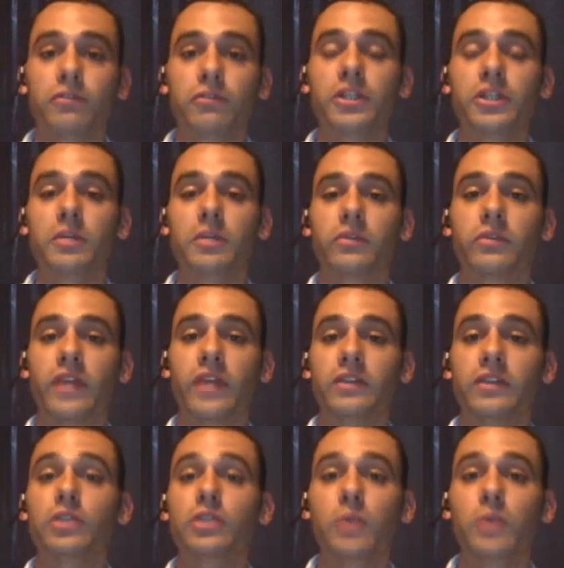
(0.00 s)
freedoms
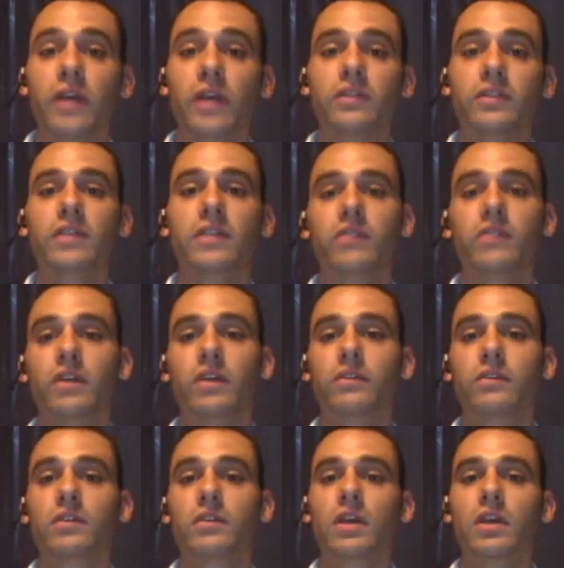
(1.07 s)
that the U.S. gives us.